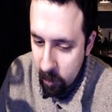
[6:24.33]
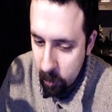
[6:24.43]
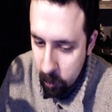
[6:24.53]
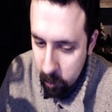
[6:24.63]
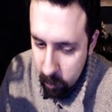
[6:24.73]

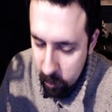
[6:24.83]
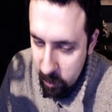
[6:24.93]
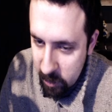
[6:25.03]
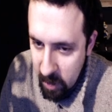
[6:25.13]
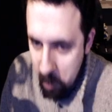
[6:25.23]
her
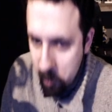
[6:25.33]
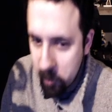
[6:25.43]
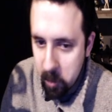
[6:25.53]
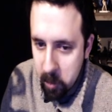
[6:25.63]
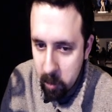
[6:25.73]
setup
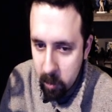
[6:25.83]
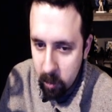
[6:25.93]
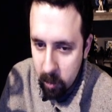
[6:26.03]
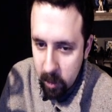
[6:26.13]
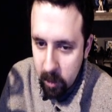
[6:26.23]
for her
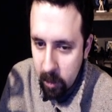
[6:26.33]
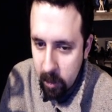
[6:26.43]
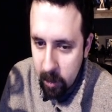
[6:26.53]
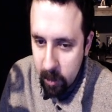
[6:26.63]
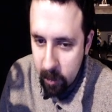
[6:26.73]

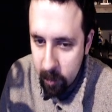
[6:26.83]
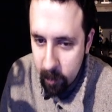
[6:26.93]
uh